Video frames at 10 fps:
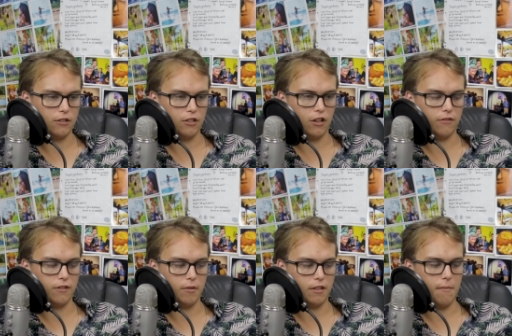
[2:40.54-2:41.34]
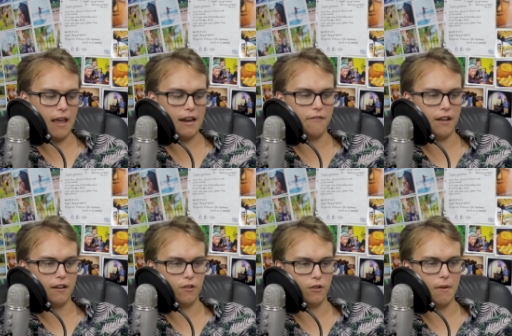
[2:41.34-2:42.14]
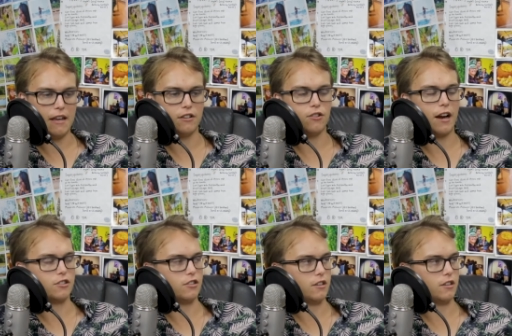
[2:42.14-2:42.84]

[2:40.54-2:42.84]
was on offer. But the main event, or the main attraction,